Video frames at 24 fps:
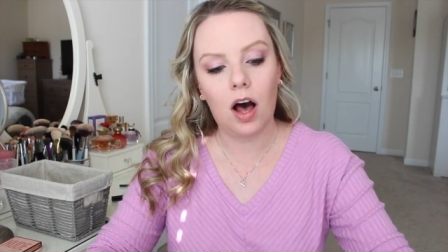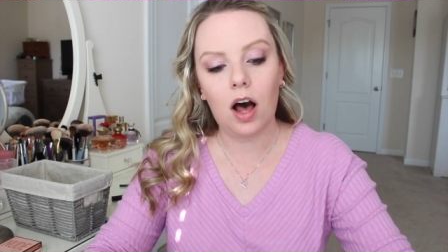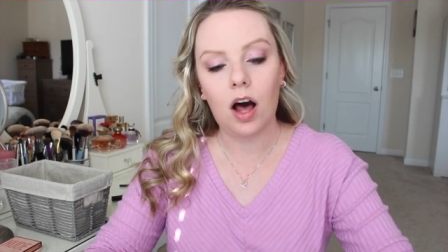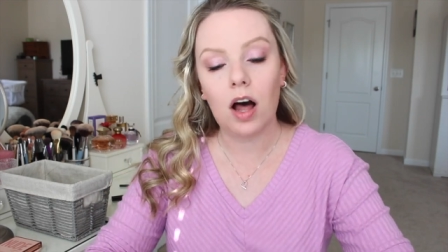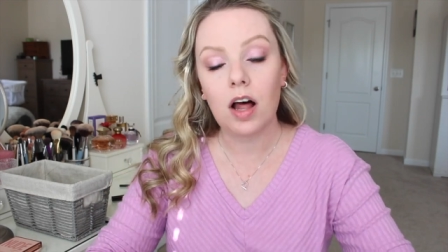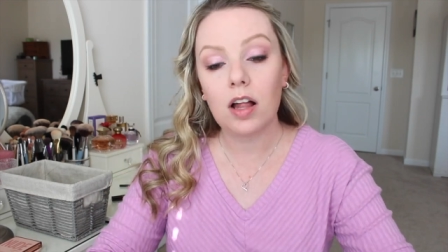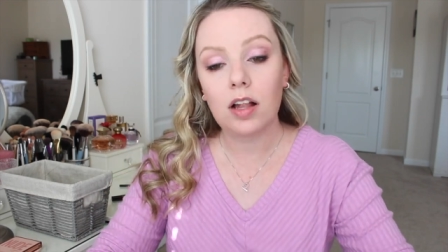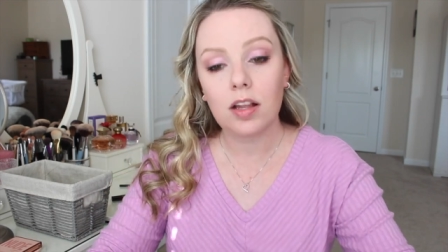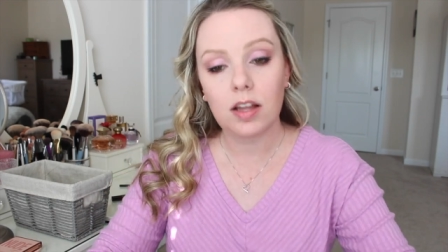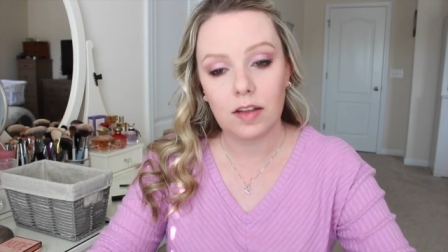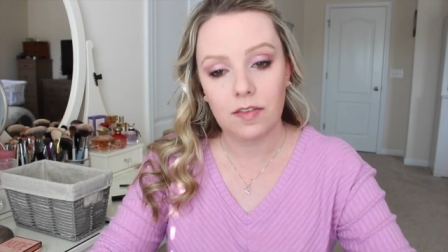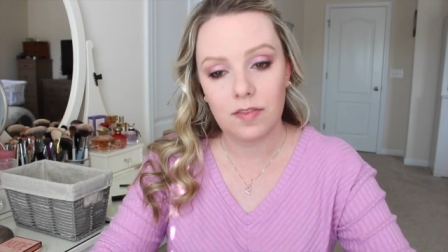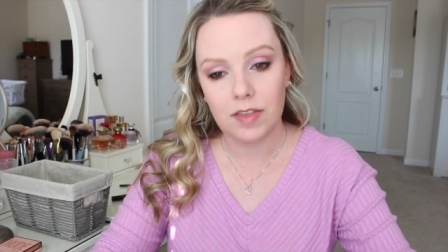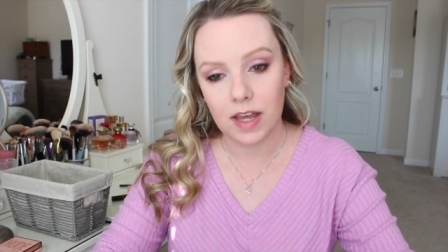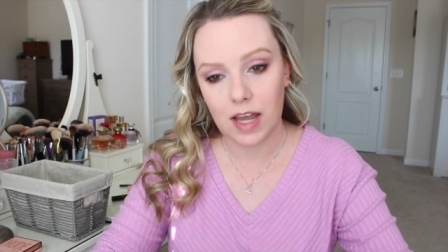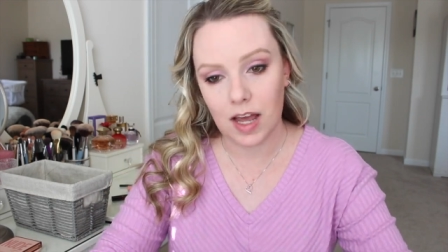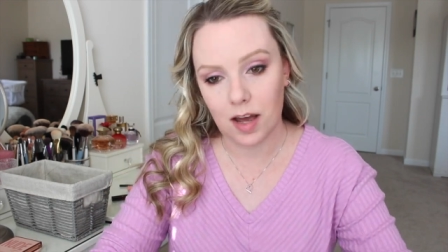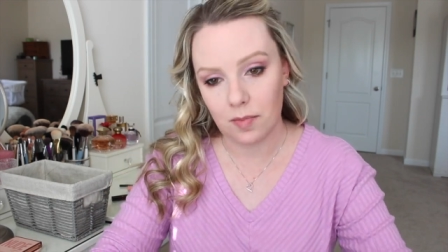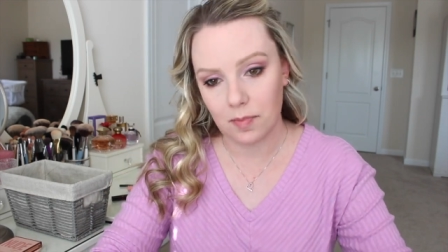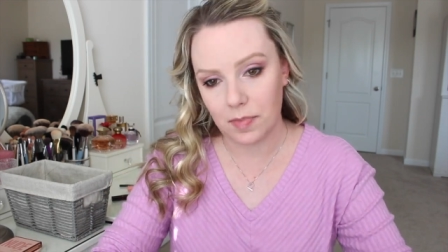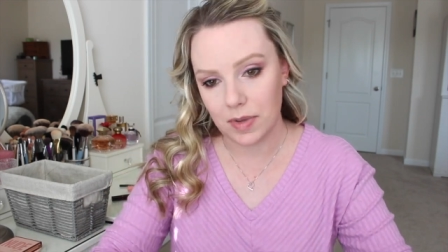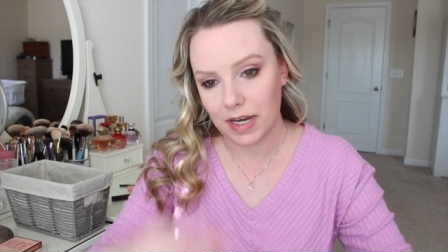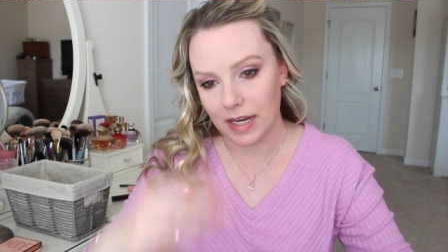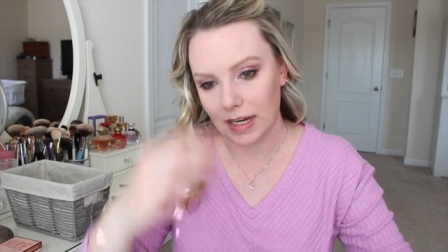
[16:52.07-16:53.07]
all of the
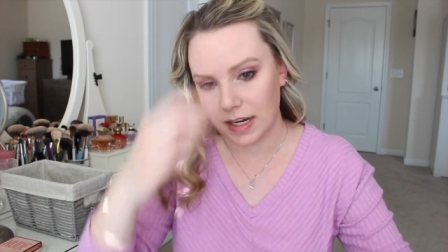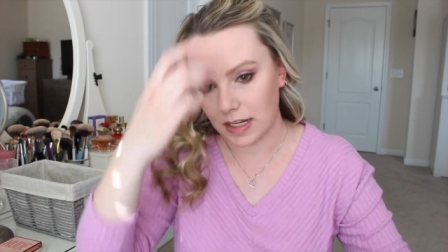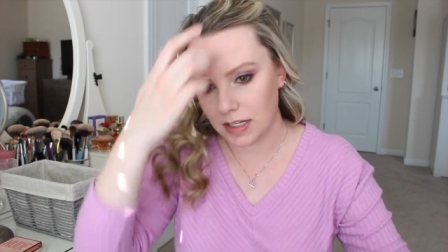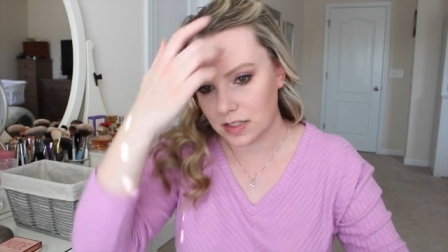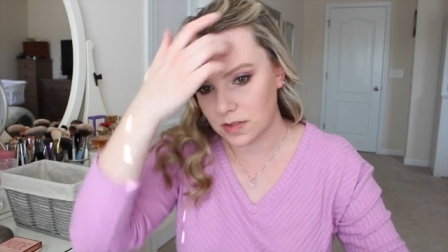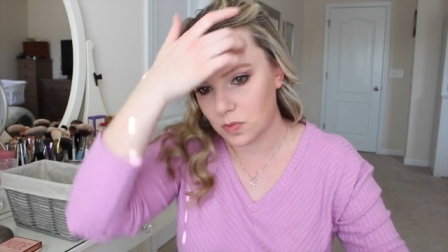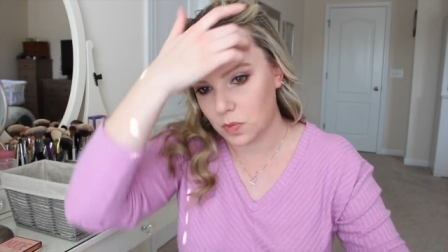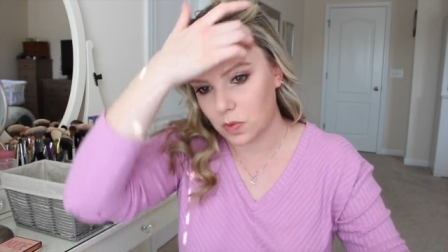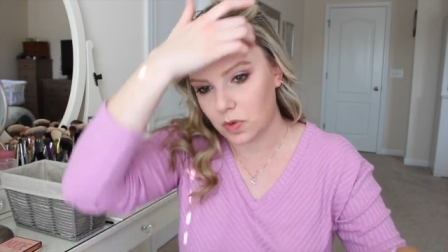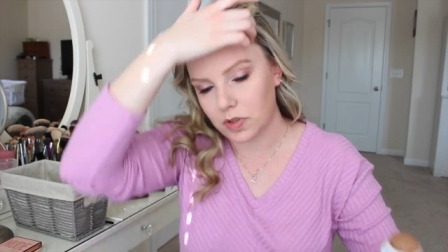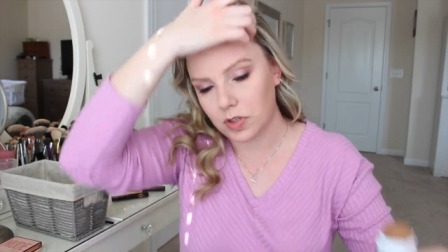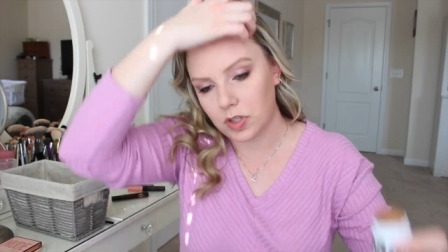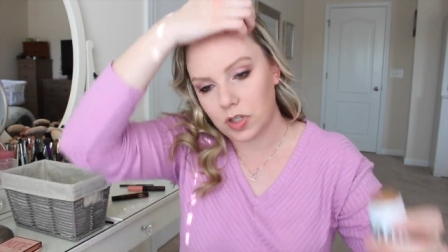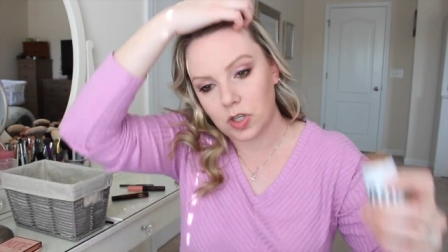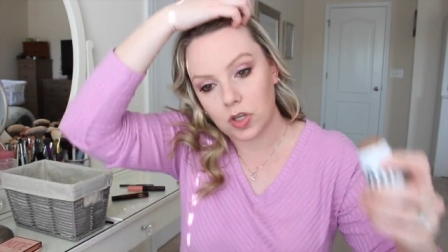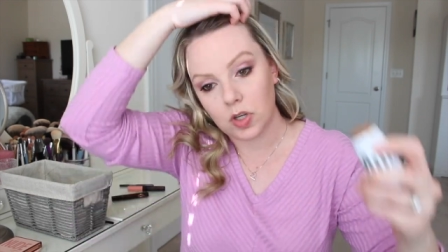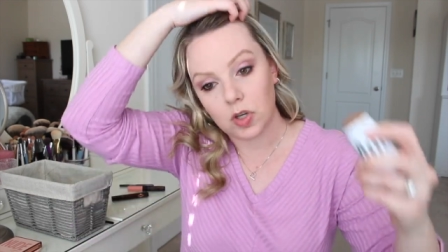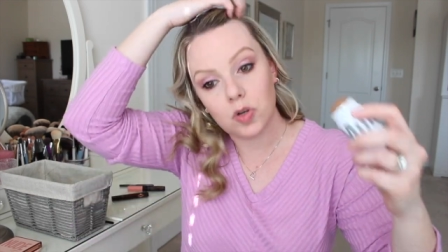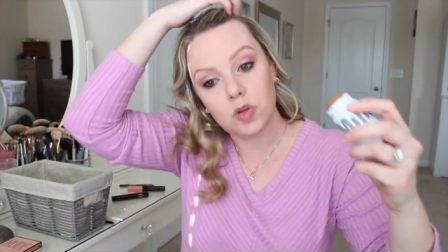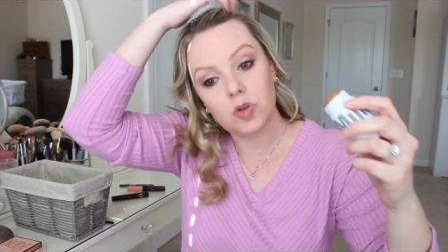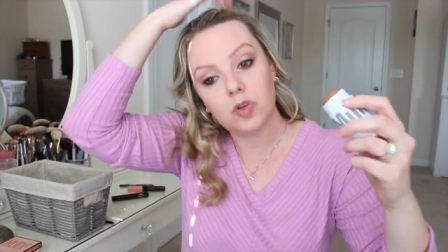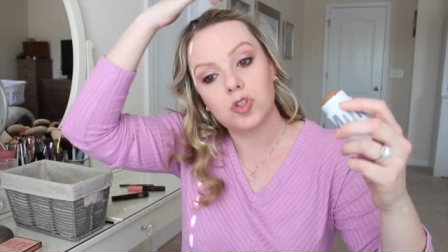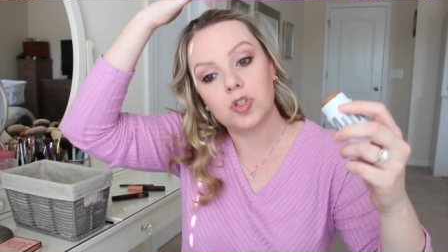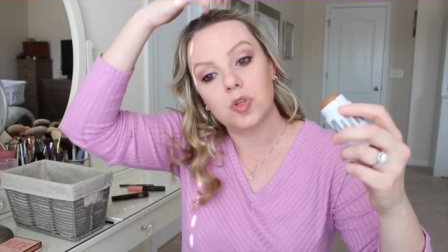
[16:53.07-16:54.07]
companies will
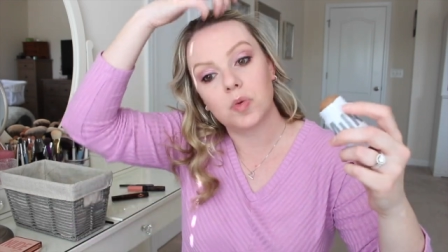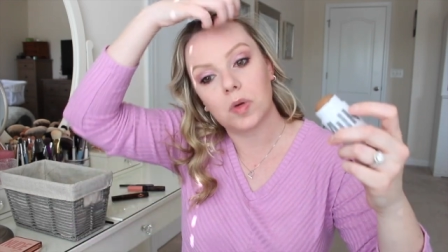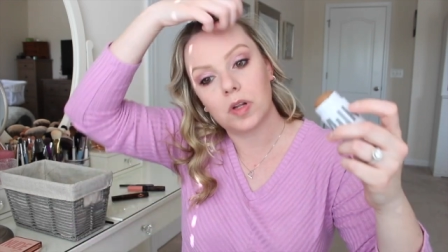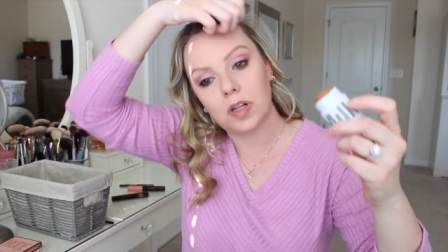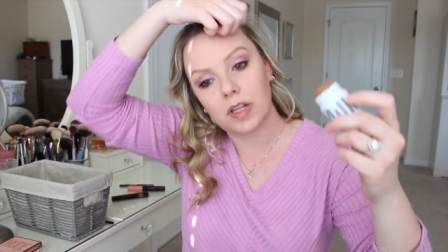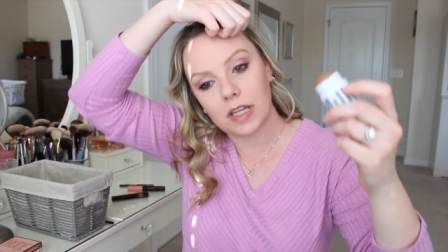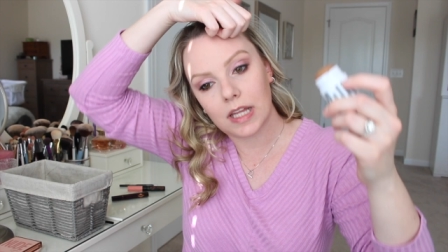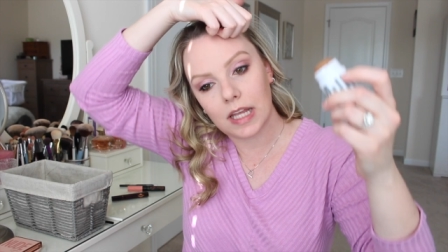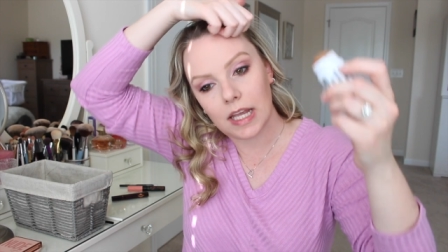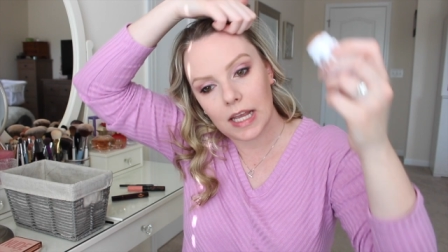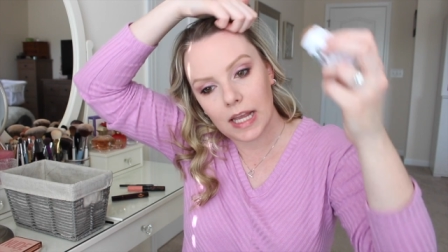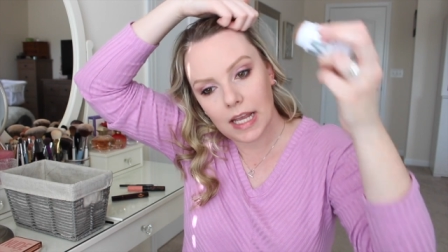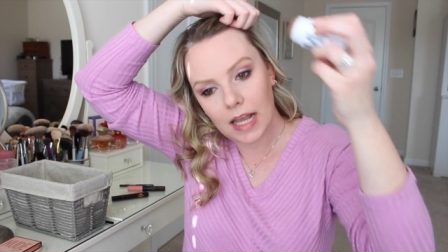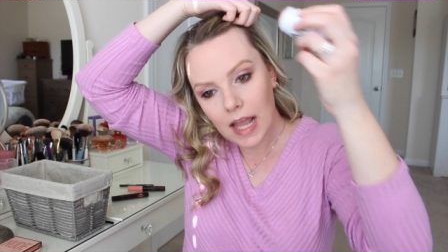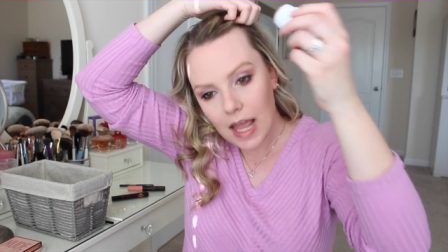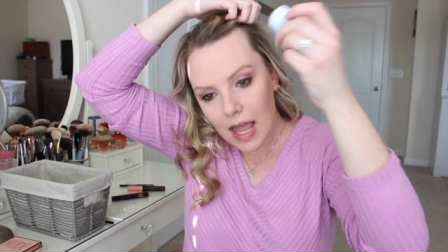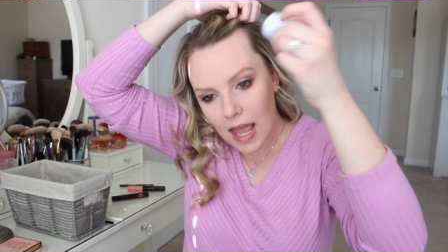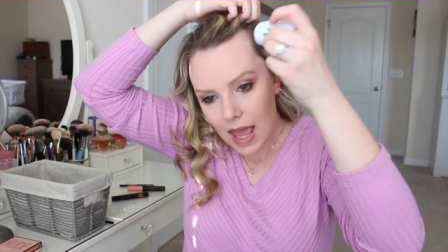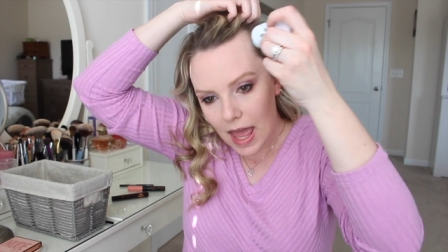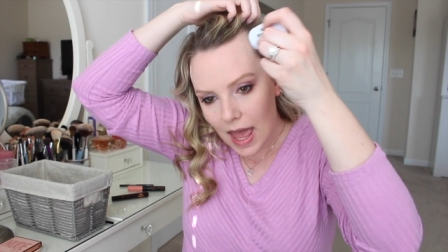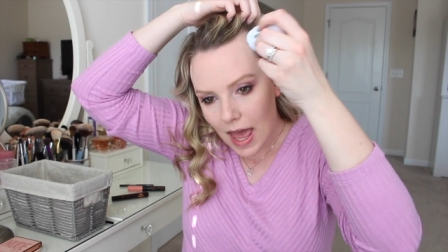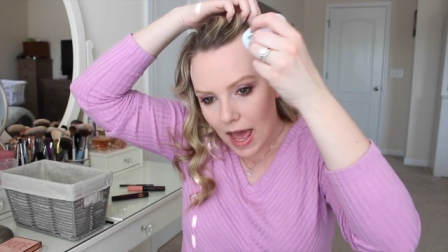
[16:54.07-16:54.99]
usually